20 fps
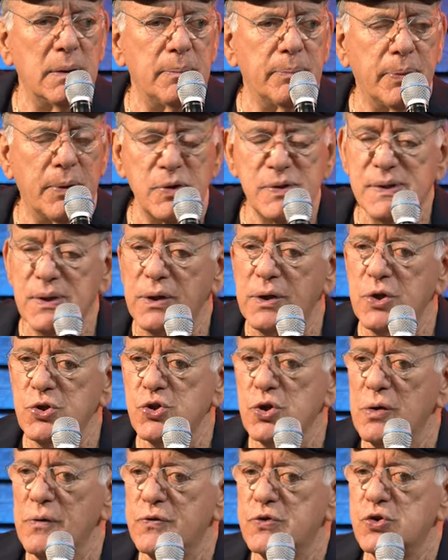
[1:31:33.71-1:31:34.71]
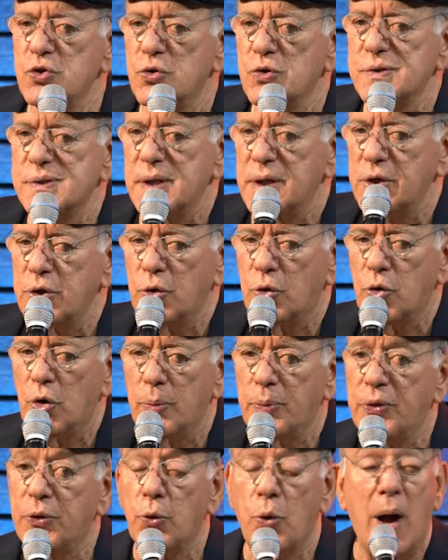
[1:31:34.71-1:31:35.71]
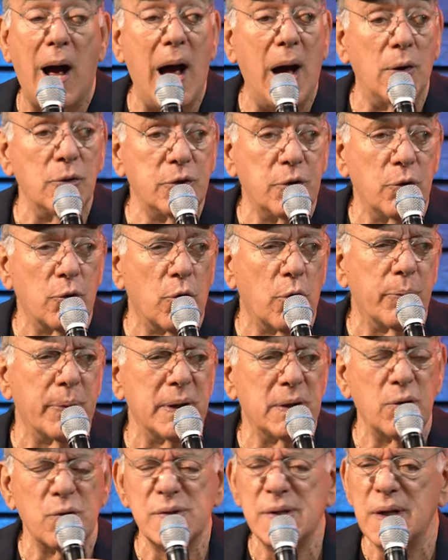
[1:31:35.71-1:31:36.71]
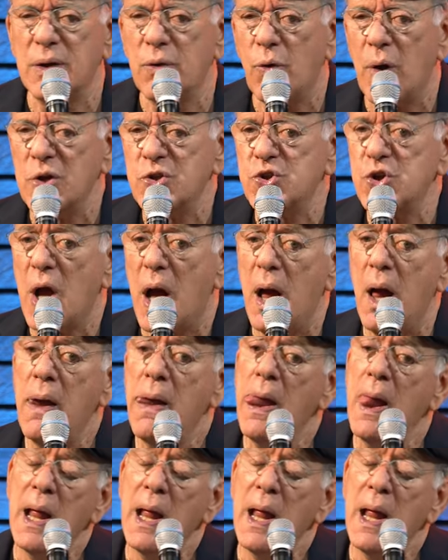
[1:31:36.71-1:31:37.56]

persecution of Jews in Europe, throughout Europe. It was in Russia.